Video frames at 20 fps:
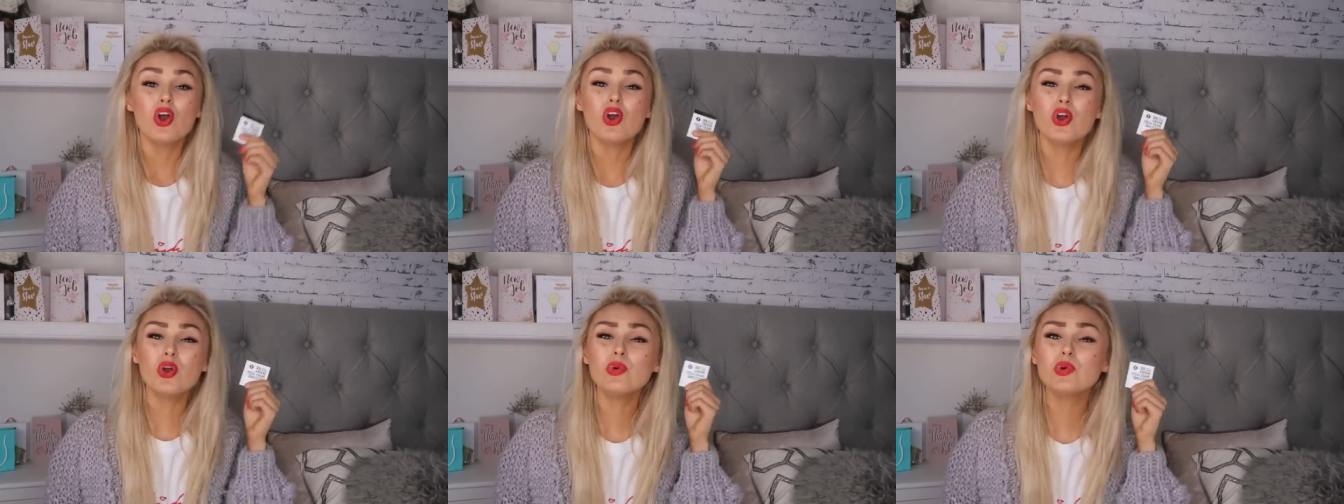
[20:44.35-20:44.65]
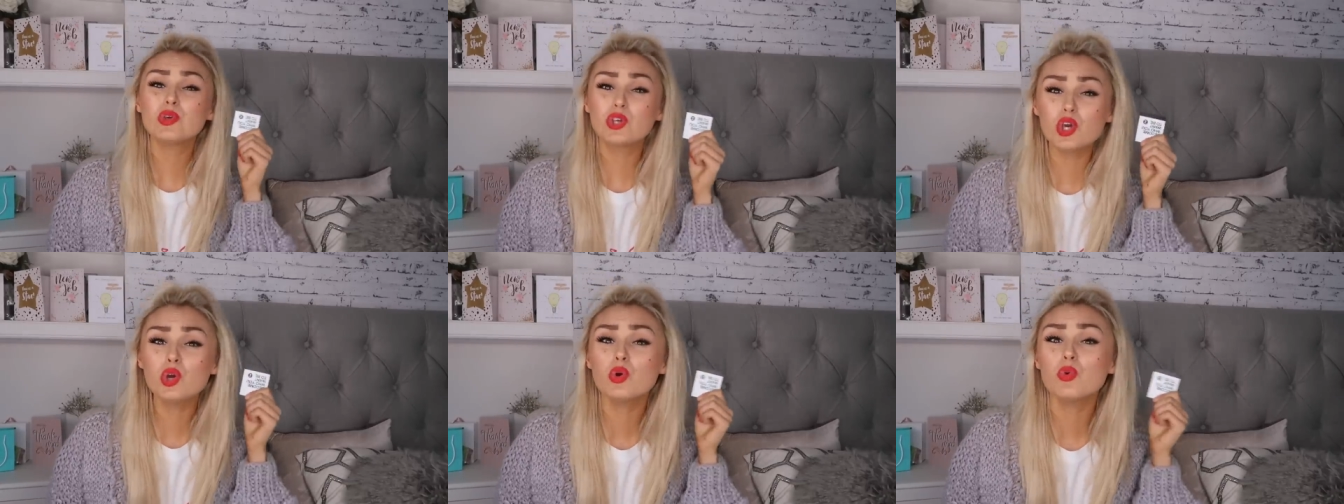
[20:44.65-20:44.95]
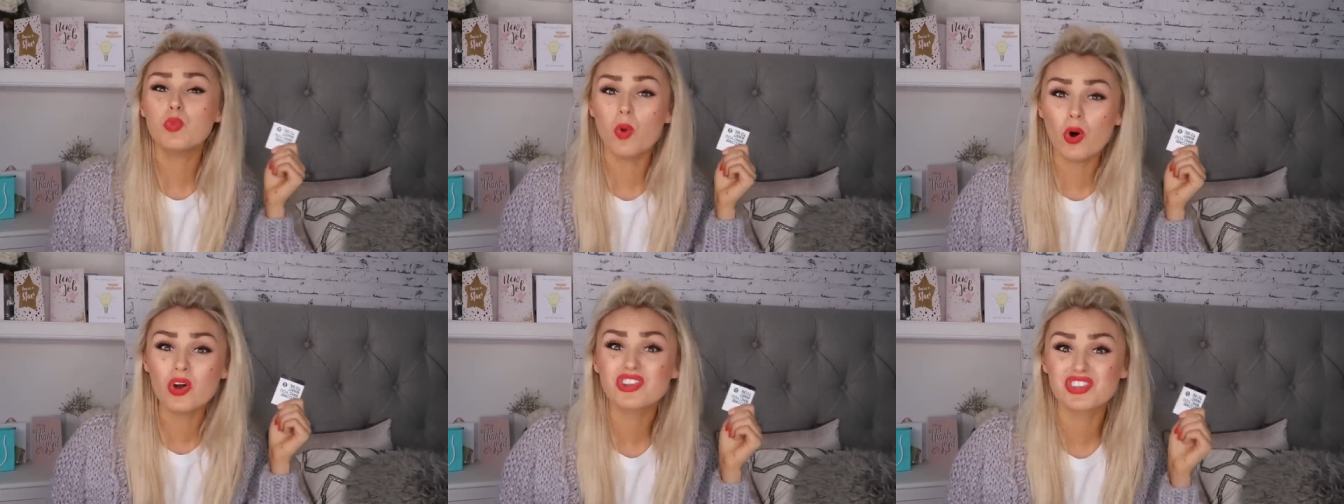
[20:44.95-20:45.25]
who
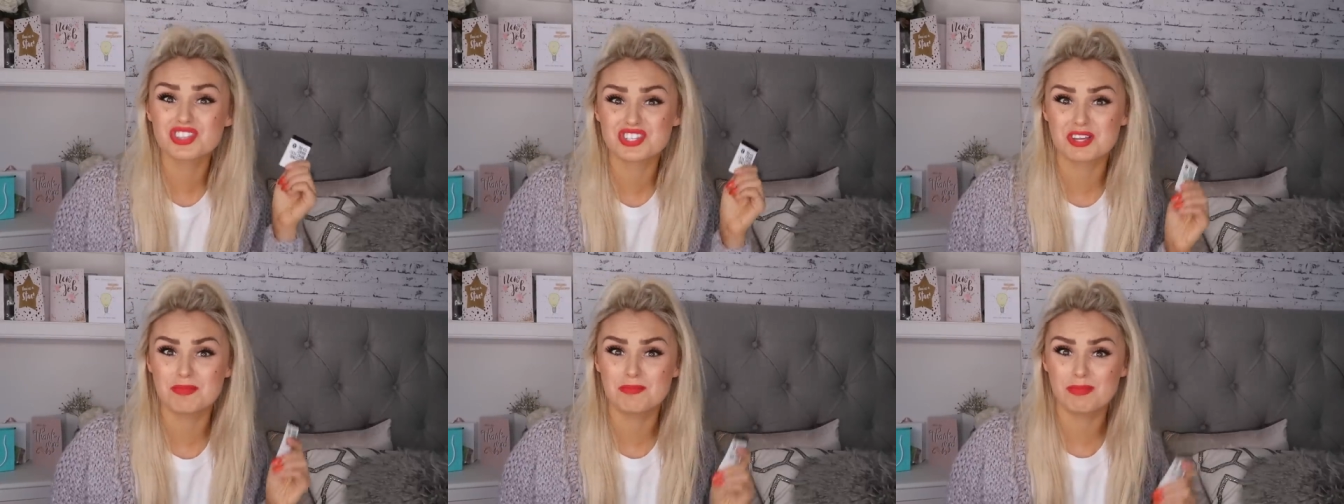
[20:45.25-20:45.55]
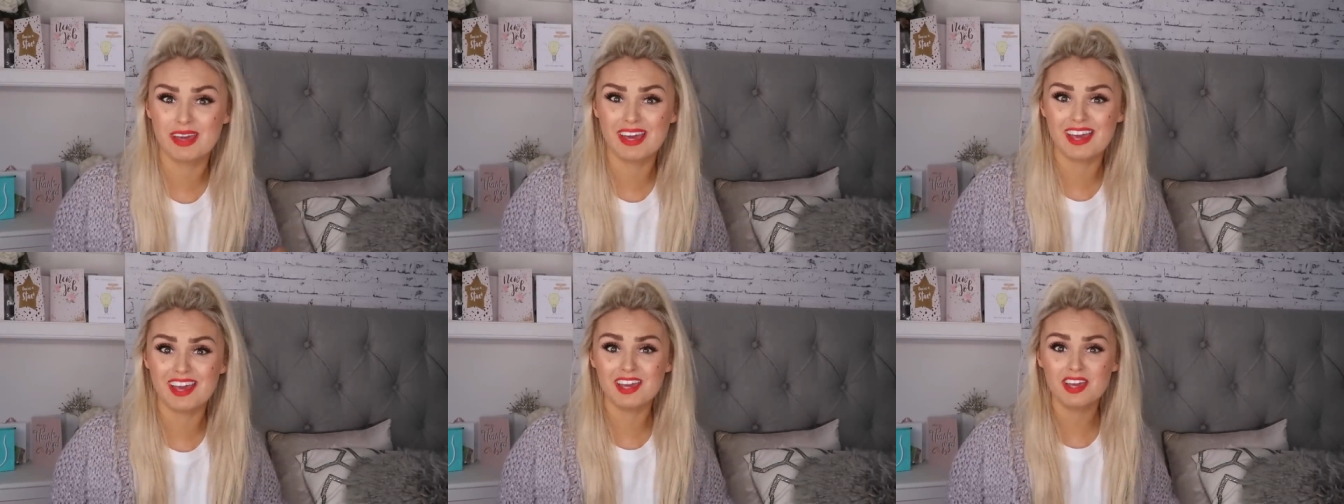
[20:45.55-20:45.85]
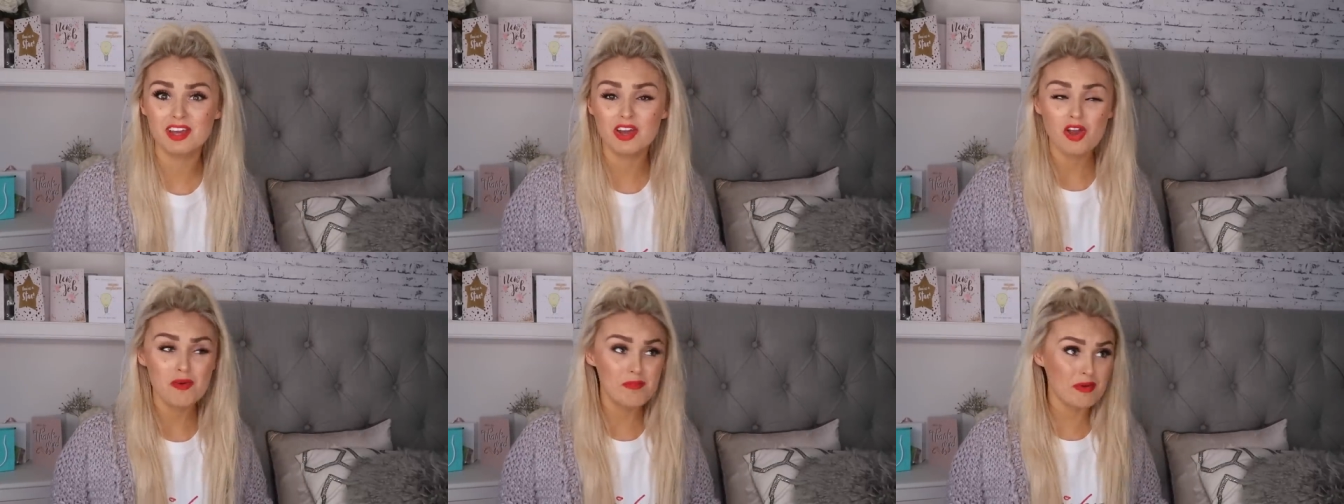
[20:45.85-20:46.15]
you want to
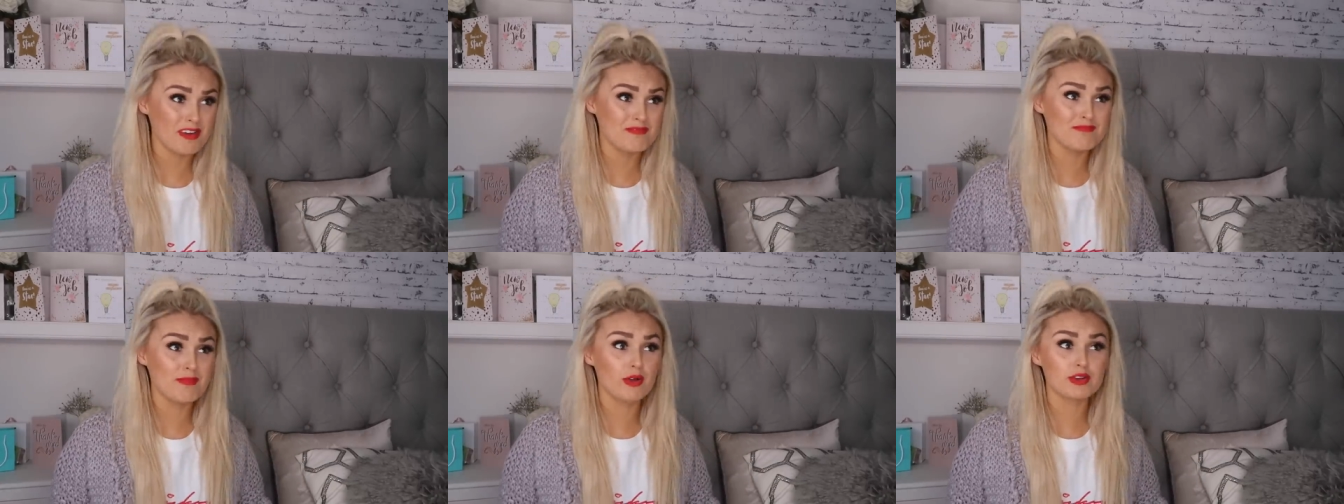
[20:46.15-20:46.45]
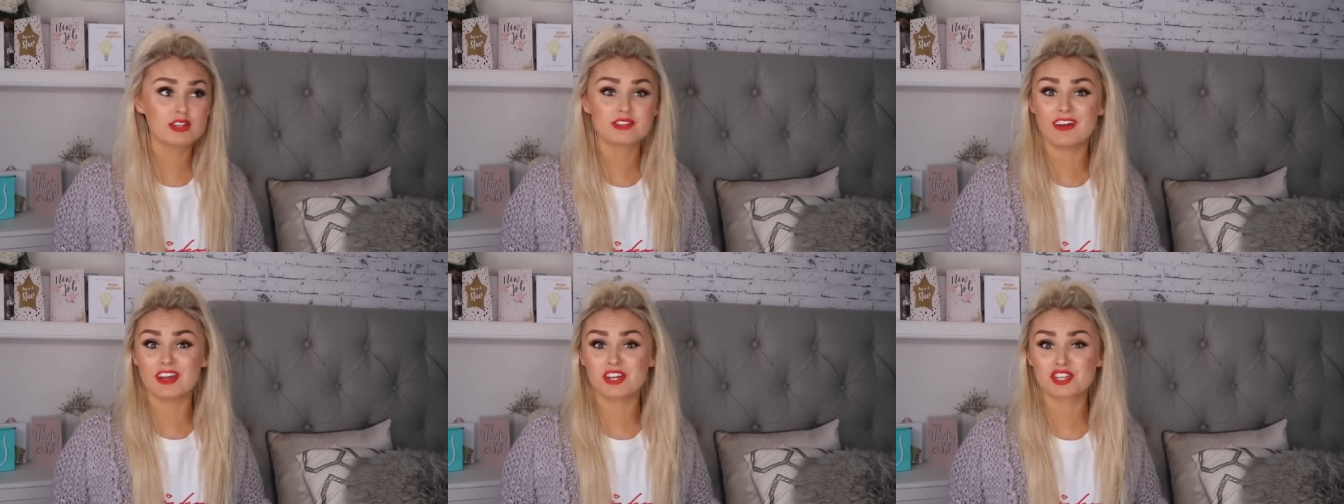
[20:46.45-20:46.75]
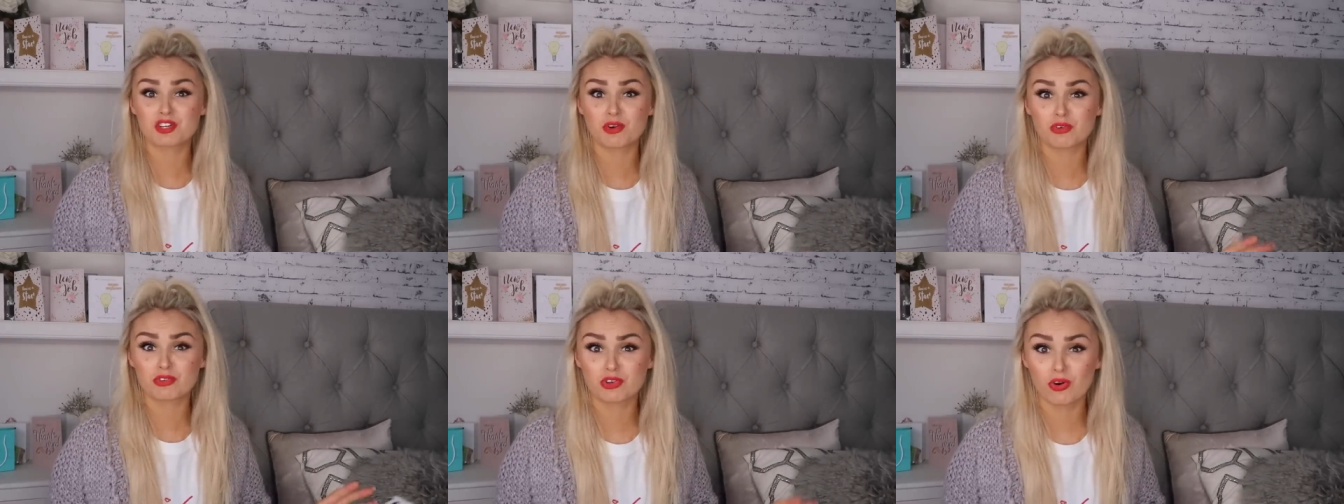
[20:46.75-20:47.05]
be. Bit of
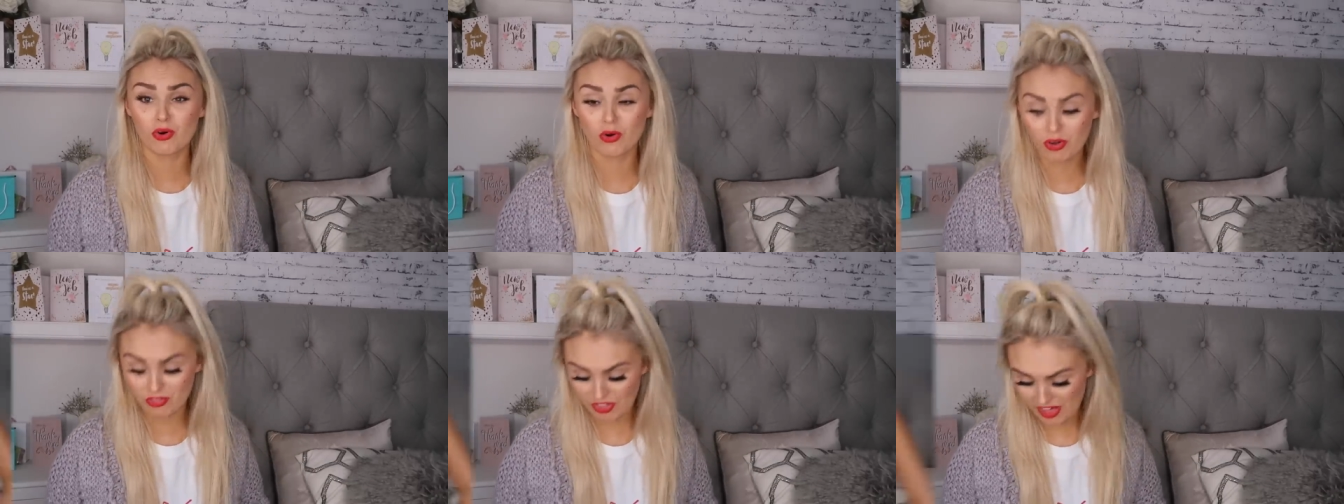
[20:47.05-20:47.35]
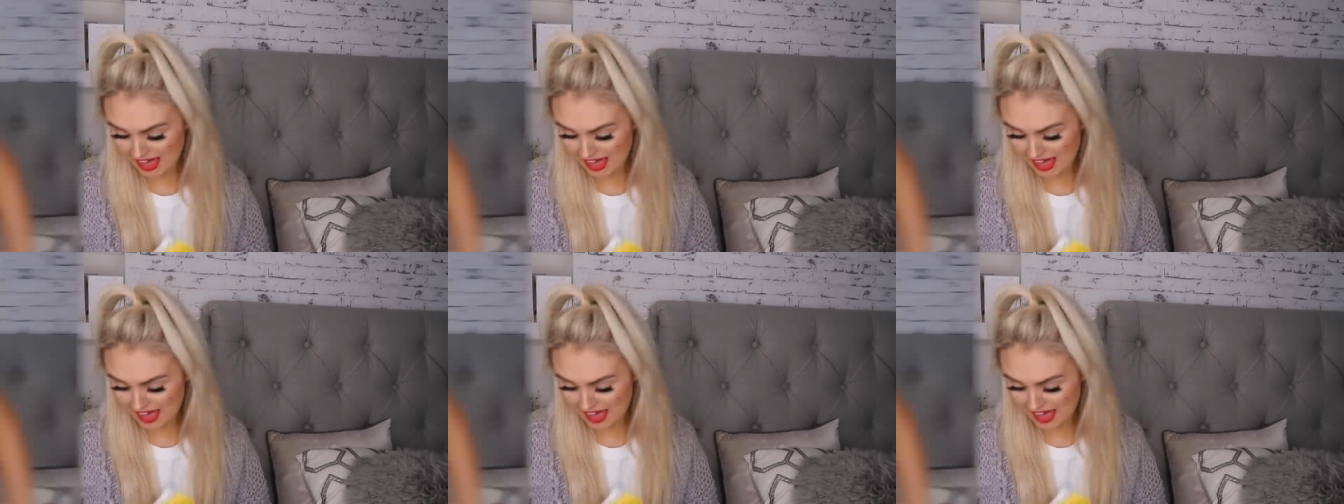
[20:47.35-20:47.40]
motivational talk